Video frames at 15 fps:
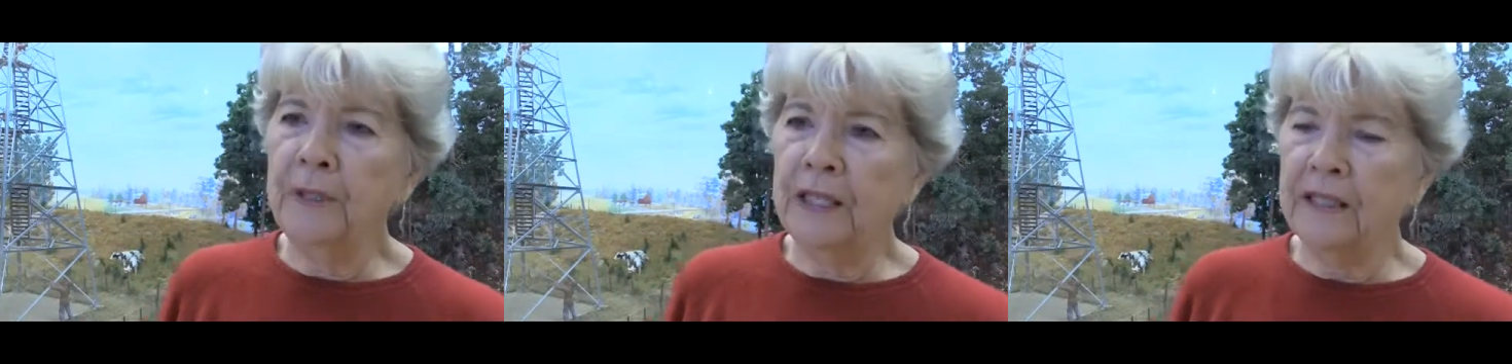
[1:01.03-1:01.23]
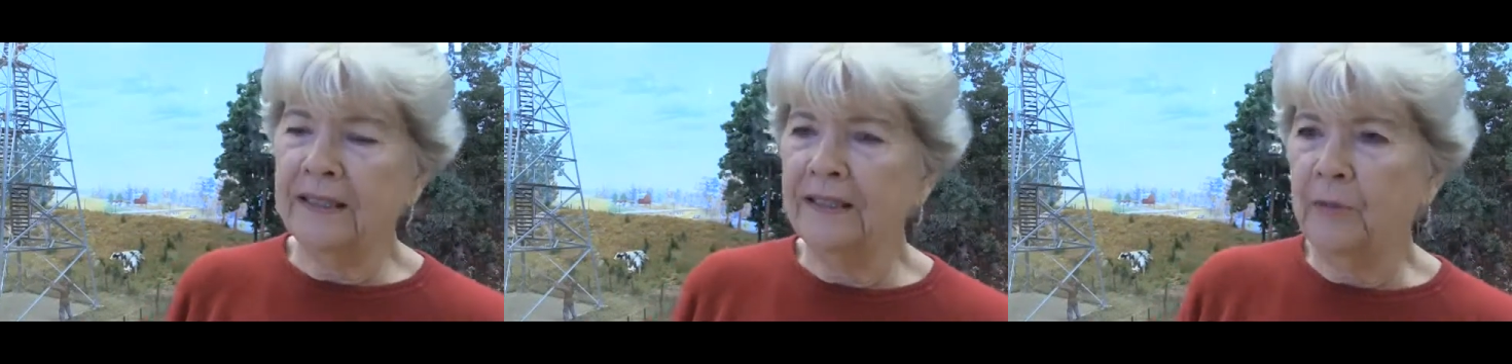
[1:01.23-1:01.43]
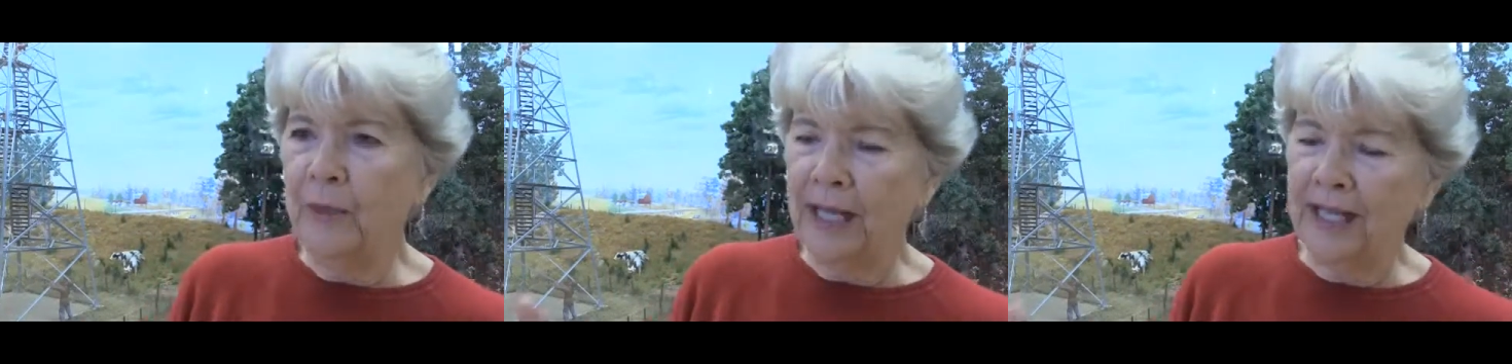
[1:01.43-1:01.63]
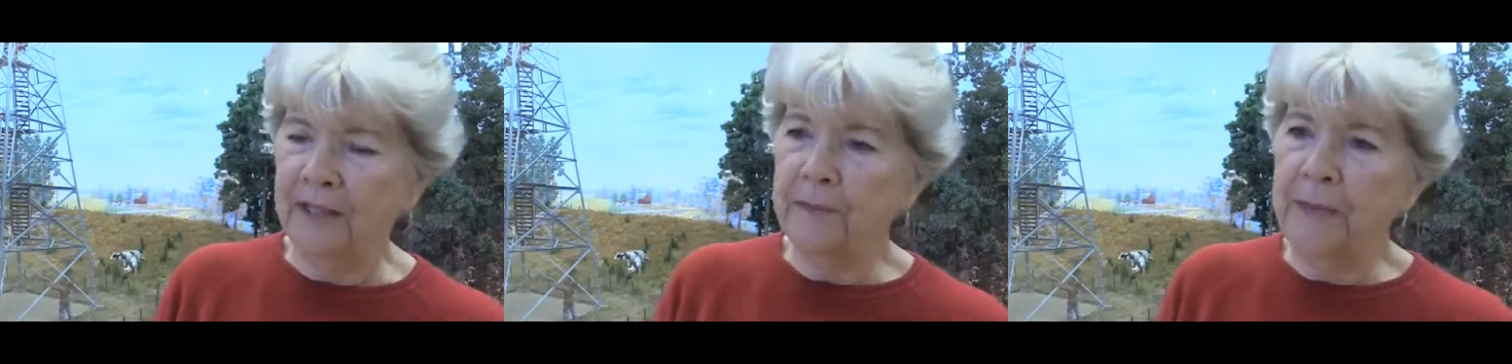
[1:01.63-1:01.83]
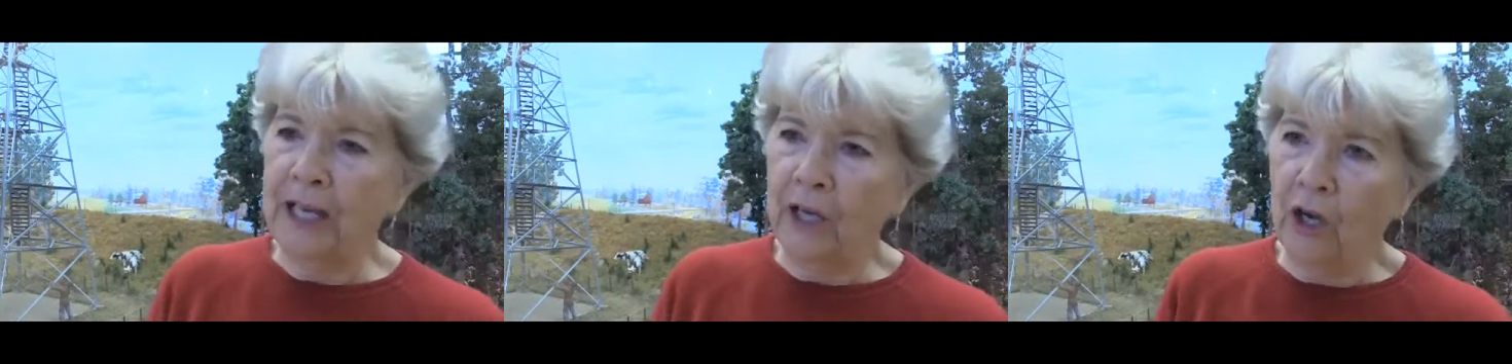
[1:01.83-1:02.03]
because we had
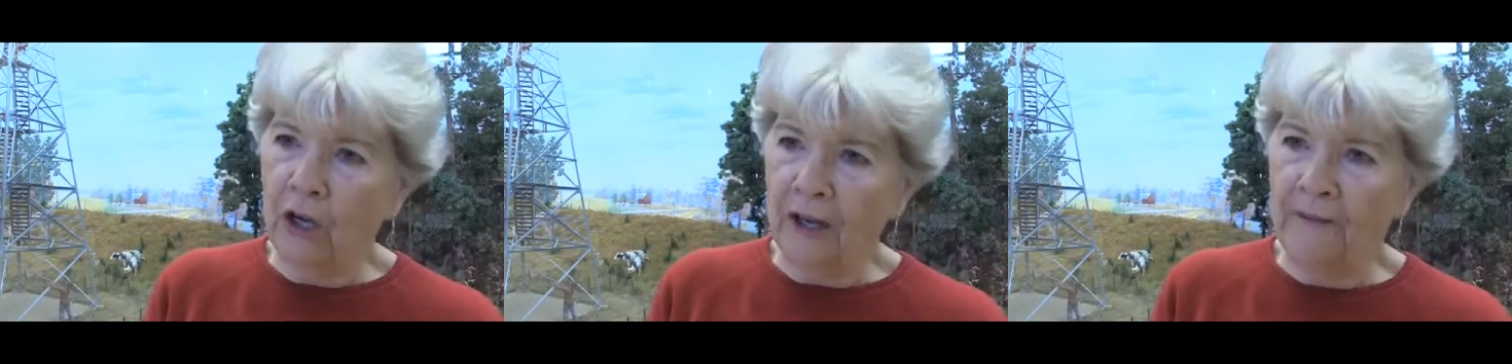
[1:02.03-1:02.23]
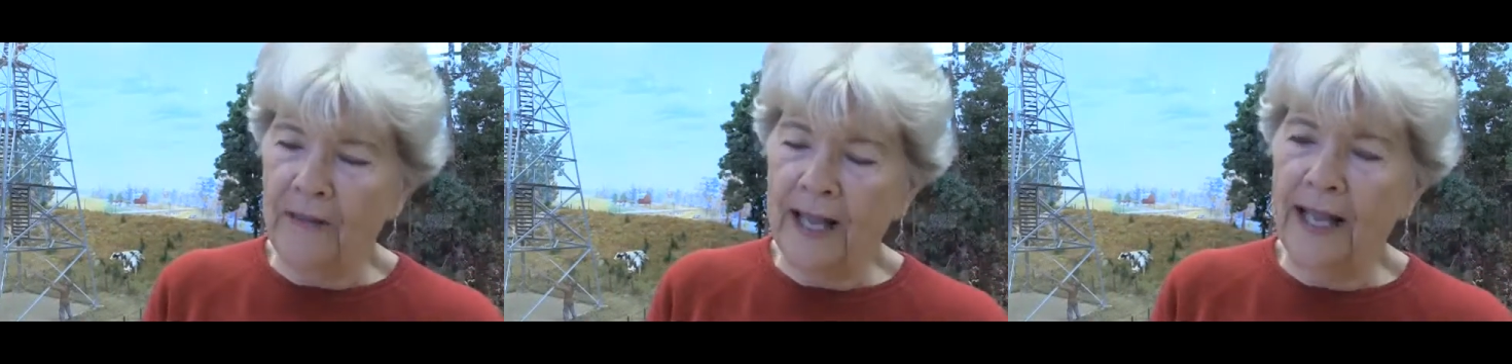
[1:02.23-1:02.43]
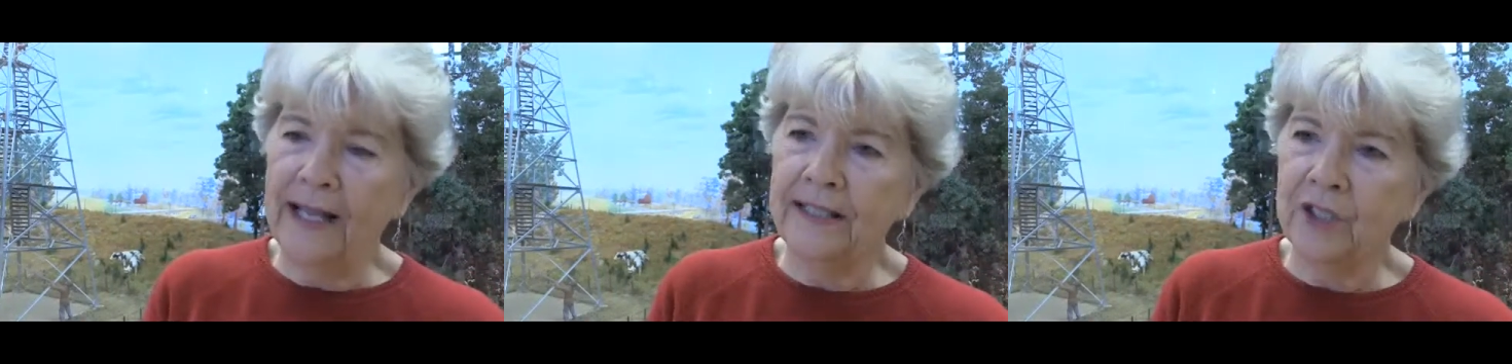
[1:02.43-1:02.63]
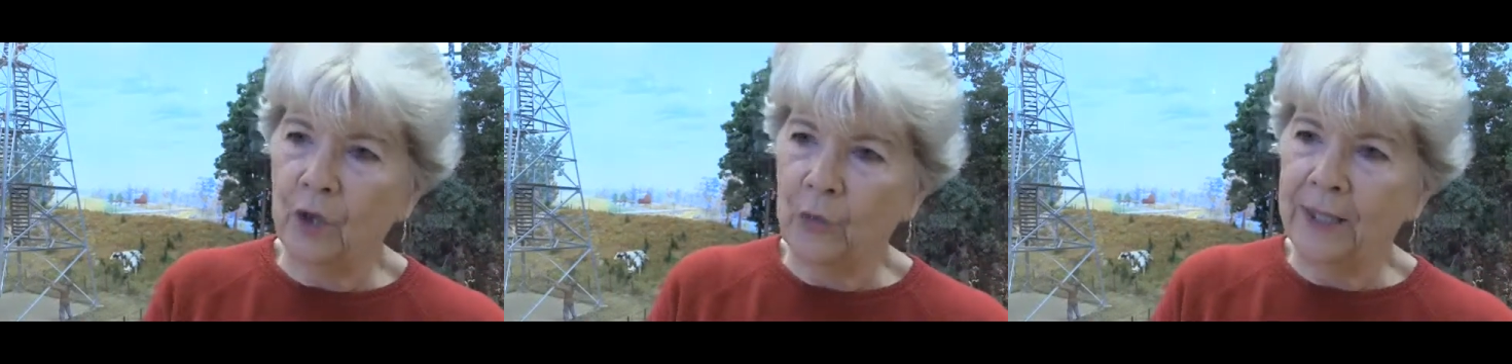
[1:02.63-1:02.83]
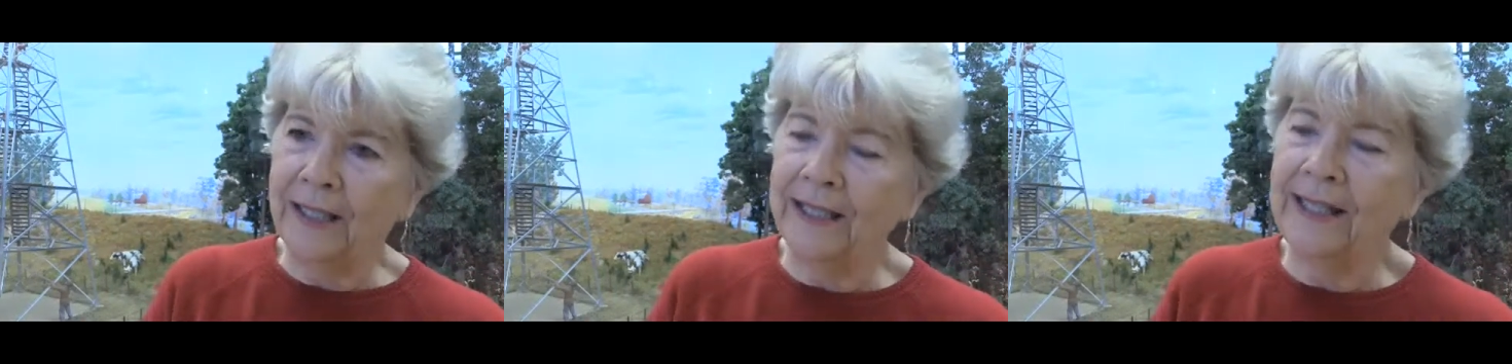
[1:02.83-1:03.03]
to make all of that so
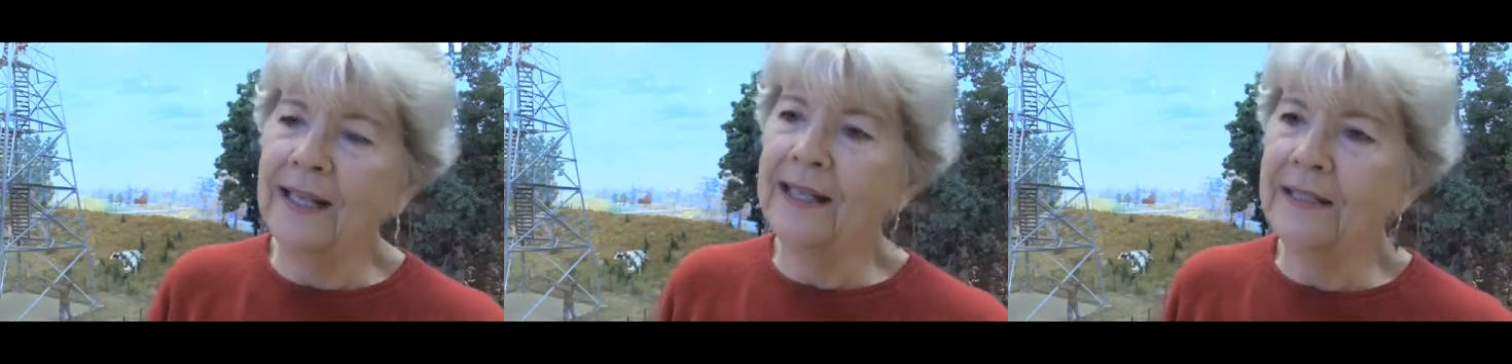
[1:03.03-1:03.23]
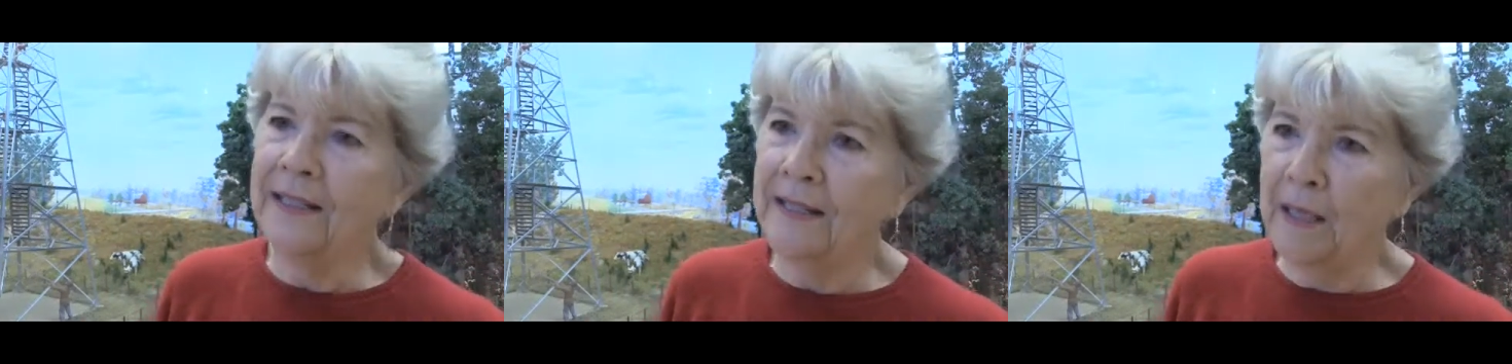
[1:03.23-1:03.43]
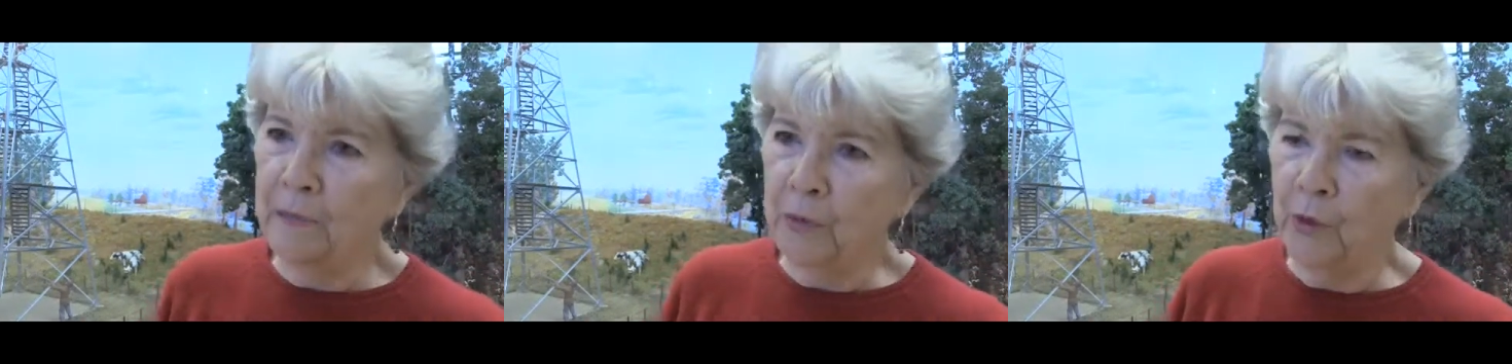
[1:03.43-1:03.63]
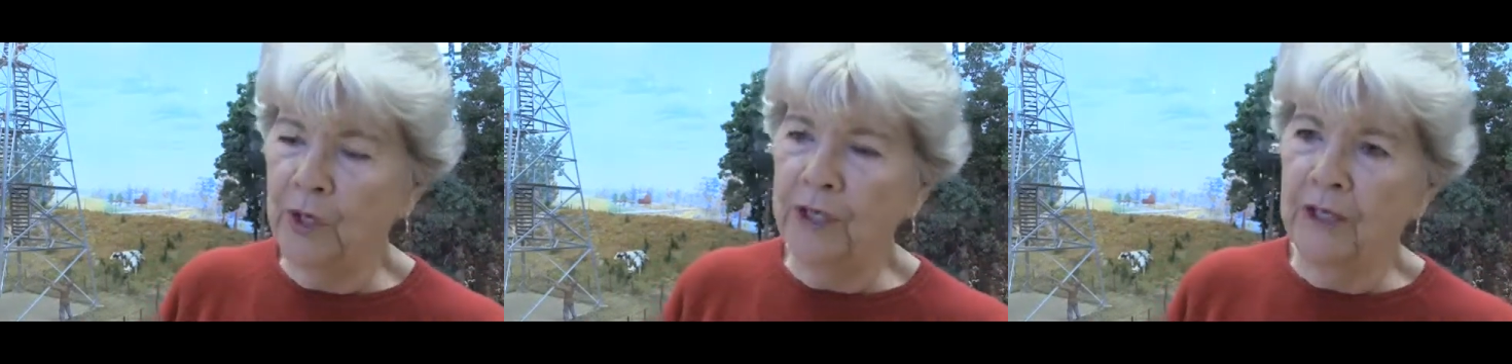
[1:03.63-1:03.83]
we could get to that point